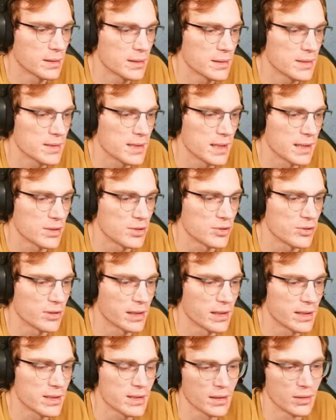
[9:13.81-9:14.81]

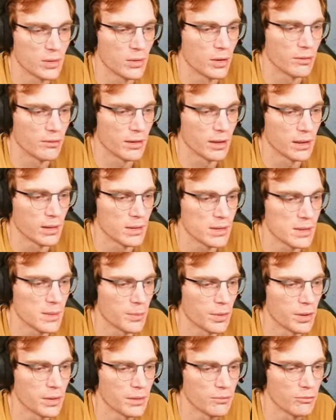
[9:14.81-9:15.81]
Zendrelix. I knew I read it at some
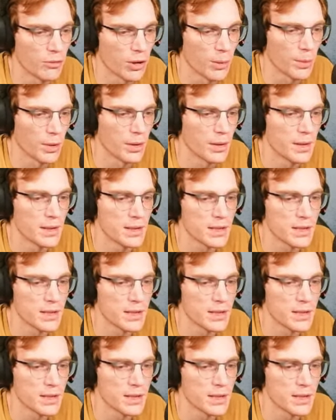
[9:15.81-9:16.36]
point. Robot.